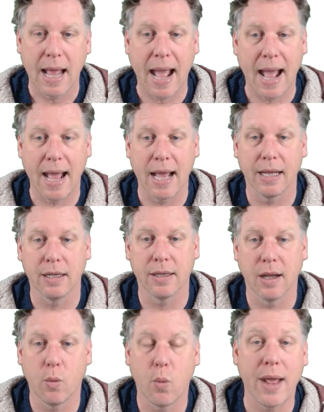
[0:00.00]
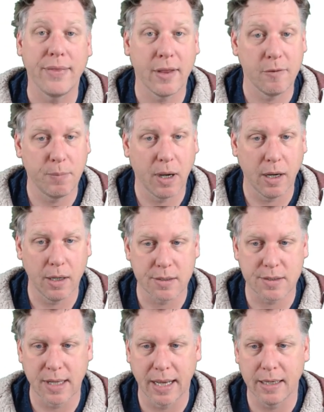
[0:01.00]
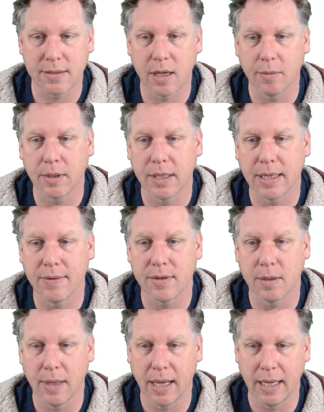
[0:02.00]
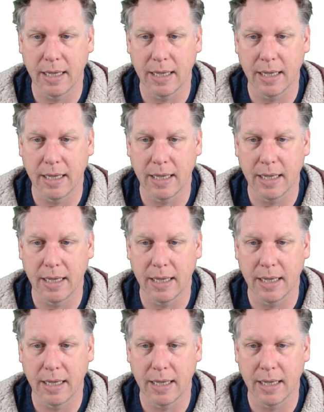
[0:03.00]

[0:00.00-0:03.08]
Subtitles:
And when they pass that, I'm going to give them